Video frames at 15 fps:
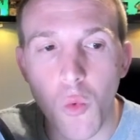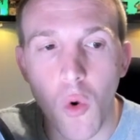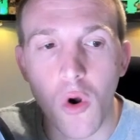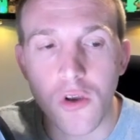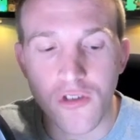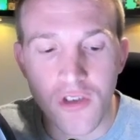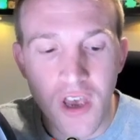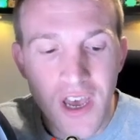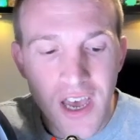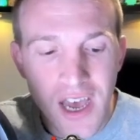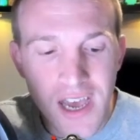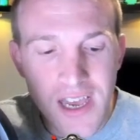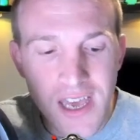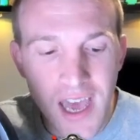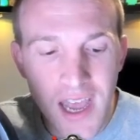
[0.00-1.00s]
it was.
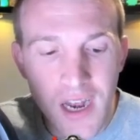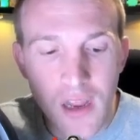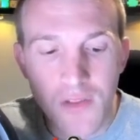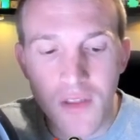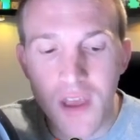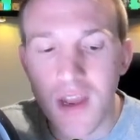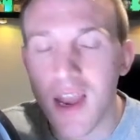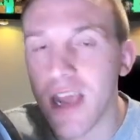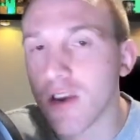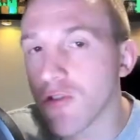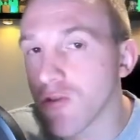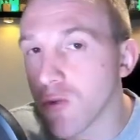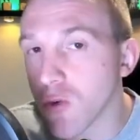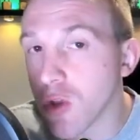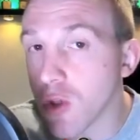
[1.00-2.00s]
Again, the
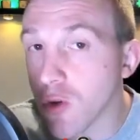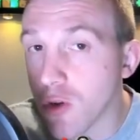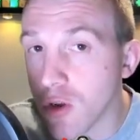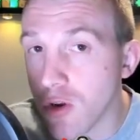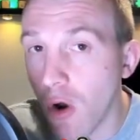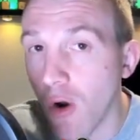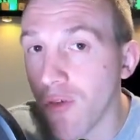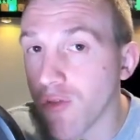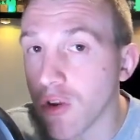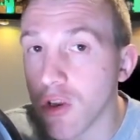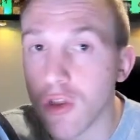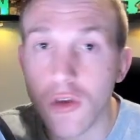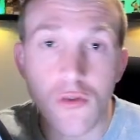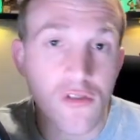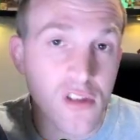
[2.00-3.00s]
Electrone you can
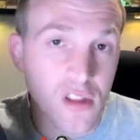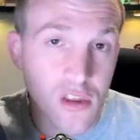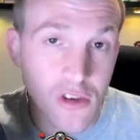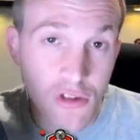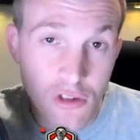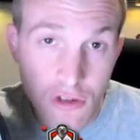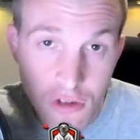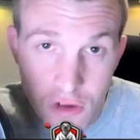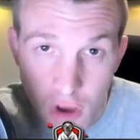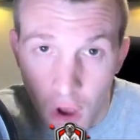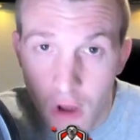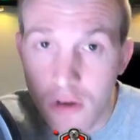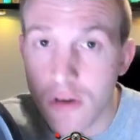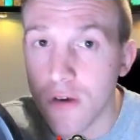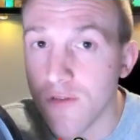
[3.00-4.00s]
often use at the
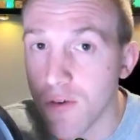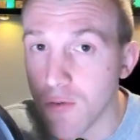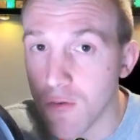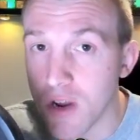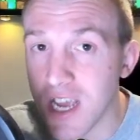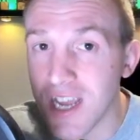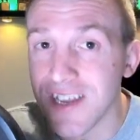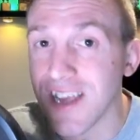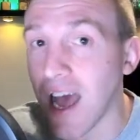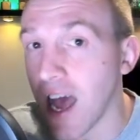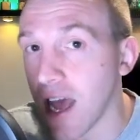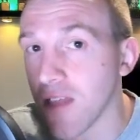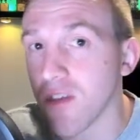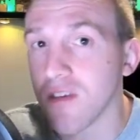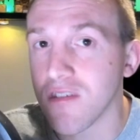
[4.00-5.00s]
start of a raid,
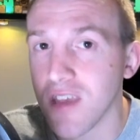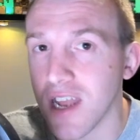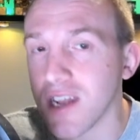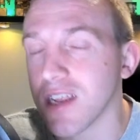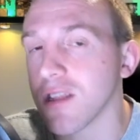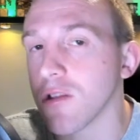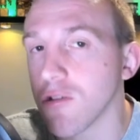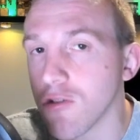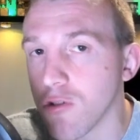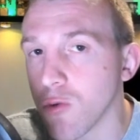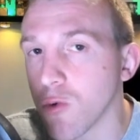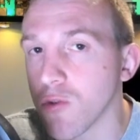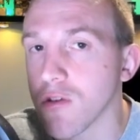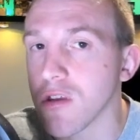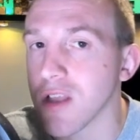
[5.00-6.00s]
either send in the
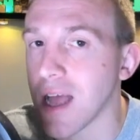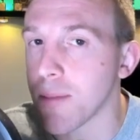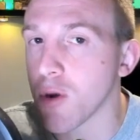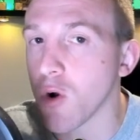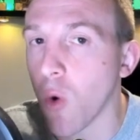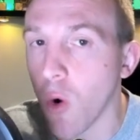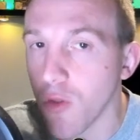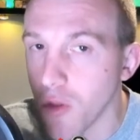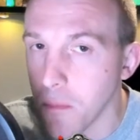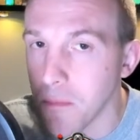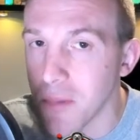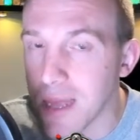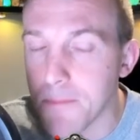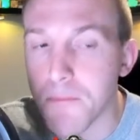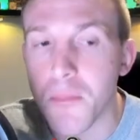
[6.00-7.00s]
Stone Slammer or the
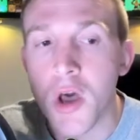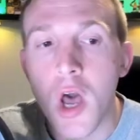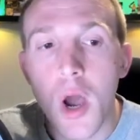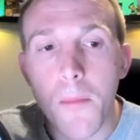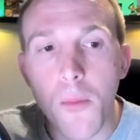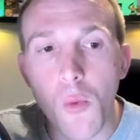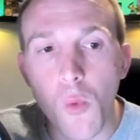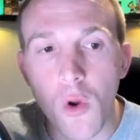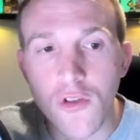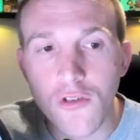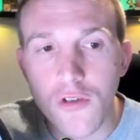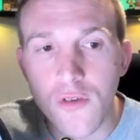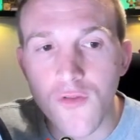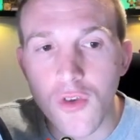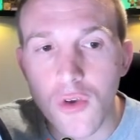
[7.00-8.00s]
Blimp, but
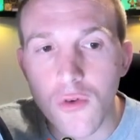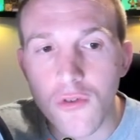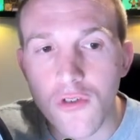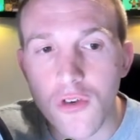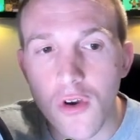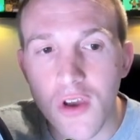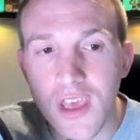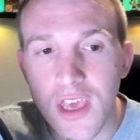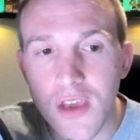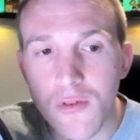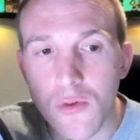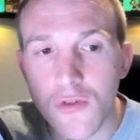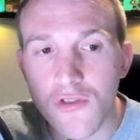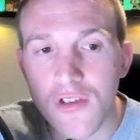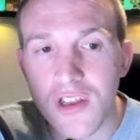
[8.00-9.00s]
once you've used your
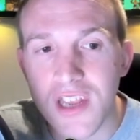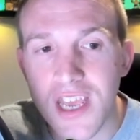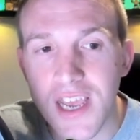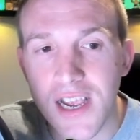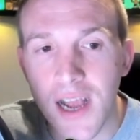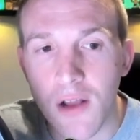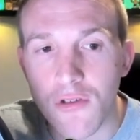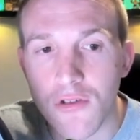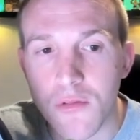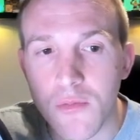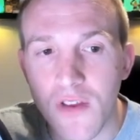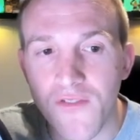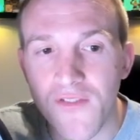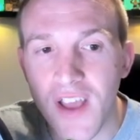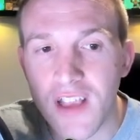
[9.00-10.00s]
heroes to take out
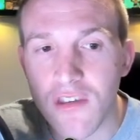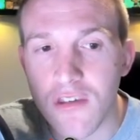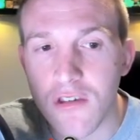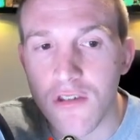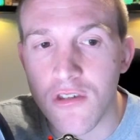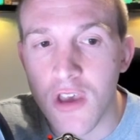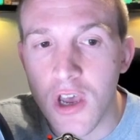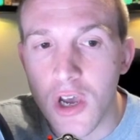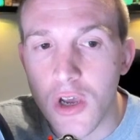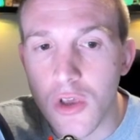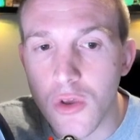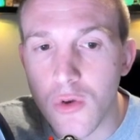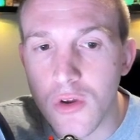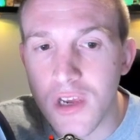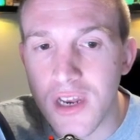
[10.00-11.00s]
some defenses,
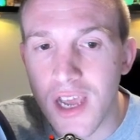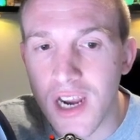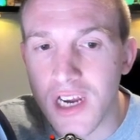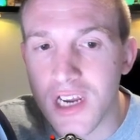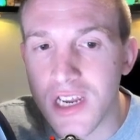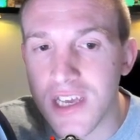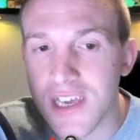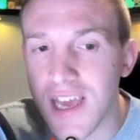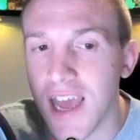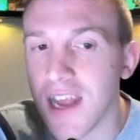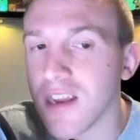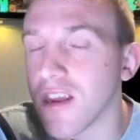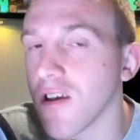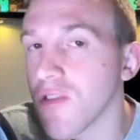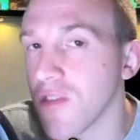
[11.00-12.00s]
you can actually
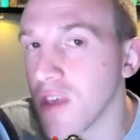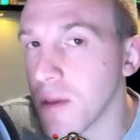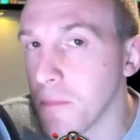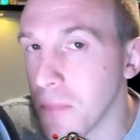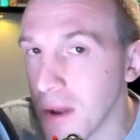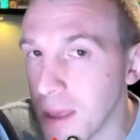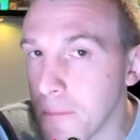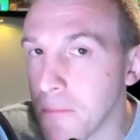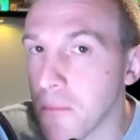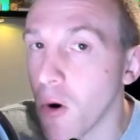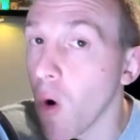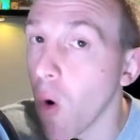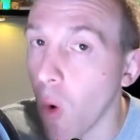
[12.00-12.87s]
get the Blimp